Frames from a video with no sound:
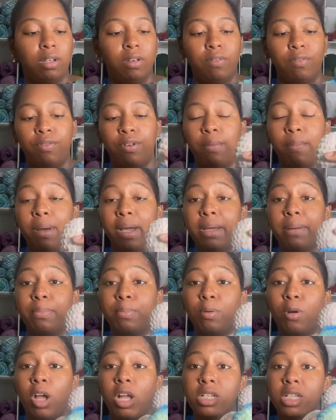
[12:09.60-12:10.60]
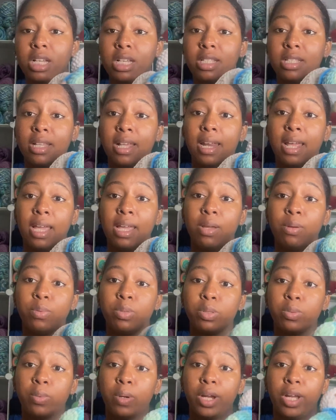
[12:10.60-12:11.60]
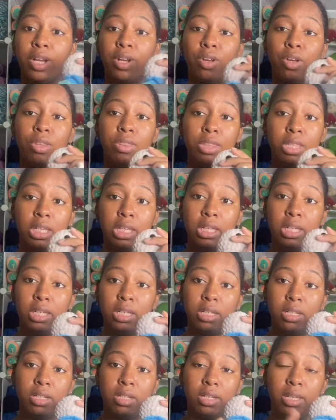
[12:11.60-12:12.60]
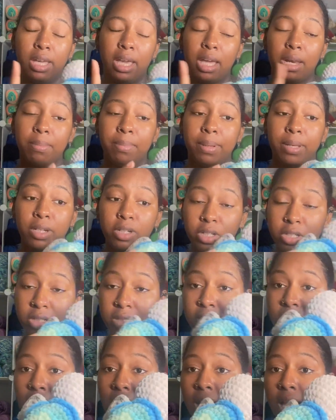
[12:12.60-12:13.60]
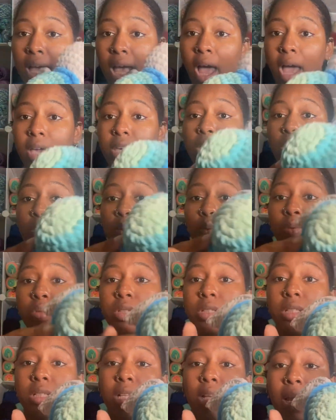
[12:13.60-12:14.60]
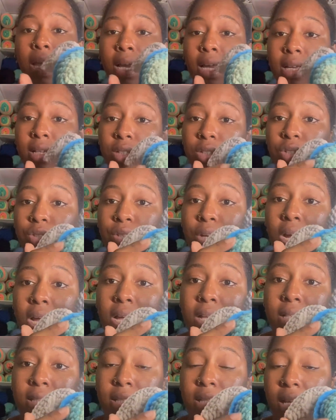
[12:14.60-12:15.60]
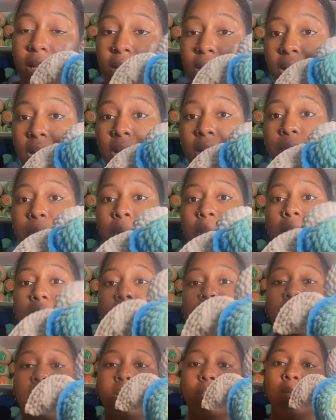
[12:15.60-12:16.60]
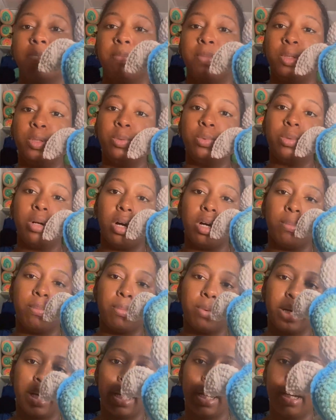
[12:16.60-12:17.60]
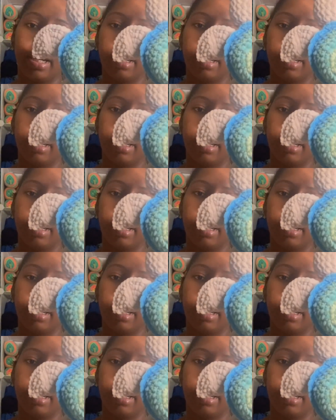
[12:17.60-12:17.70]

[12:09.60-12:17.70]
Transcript: from my projects that I was working on, the caterpillars. I used the like strands and I kind of made like this blue ombre